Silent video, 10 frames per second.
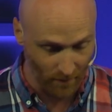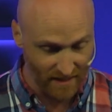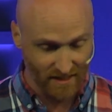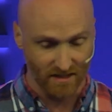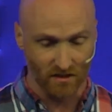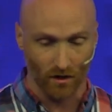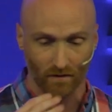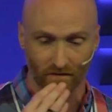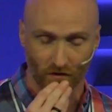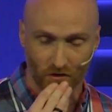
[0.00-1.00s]
He says, Psalm
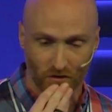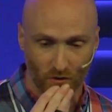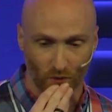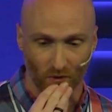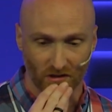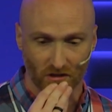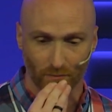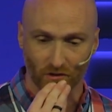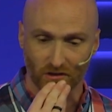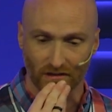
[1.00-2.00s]

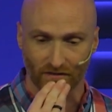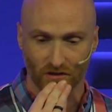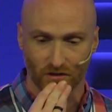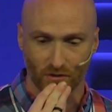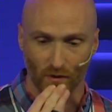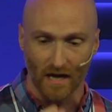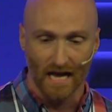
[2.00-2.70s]
13, verse 2,